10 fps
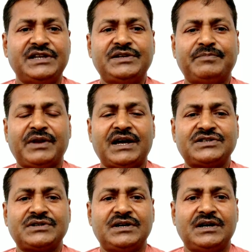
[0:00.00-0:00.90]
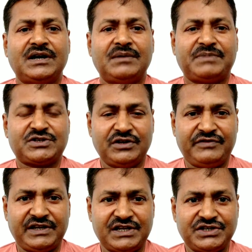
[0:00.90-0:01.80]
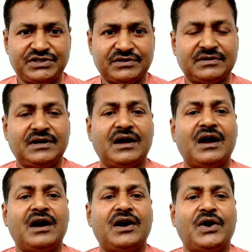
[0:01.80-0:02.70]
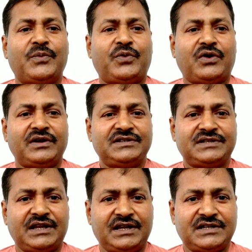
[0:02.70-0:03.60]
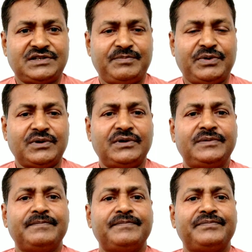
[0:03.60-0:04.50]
It implies personification. For example,